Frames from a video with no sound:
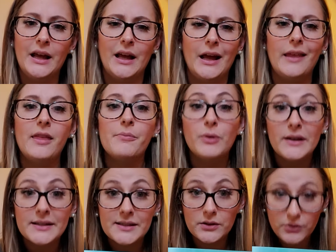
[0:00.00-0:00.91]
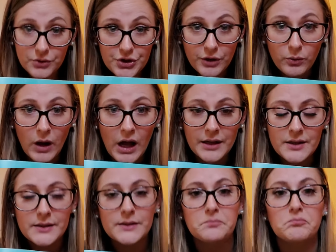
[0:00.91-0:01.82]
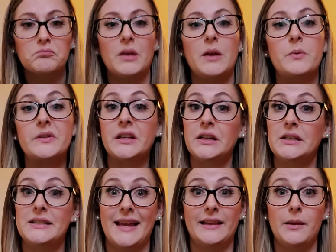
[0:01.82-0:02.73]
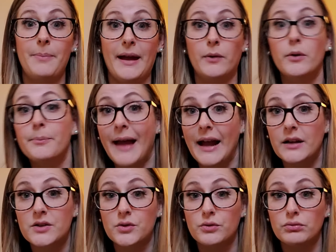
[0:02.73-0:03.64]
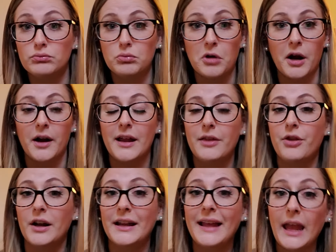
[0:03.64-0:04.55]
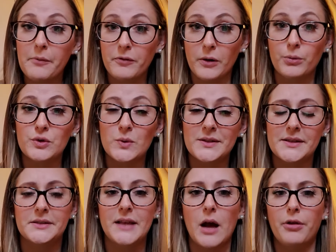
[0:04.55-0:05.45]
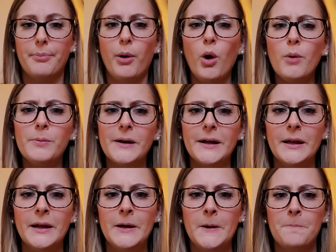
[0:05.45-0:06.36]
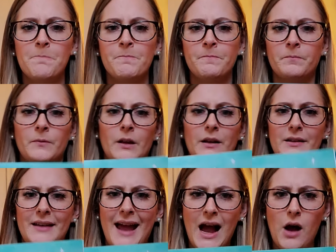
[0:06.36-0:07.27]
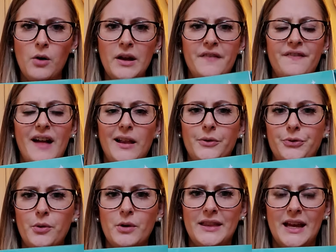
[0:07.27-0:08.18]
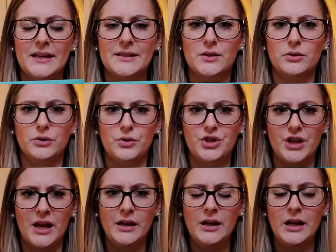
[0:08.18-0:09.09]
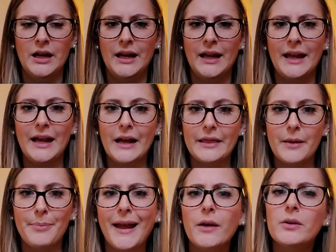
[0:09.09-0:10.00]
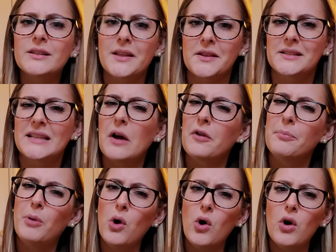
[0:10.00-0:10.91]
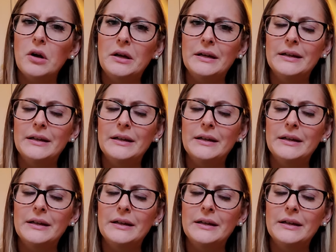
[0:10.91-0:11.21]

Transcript: and the boy's solution was he was going to take the penguin back to where he thought it came from, which was the South Pole. But now he followed through with that solution. He got the penguin to the South Pole.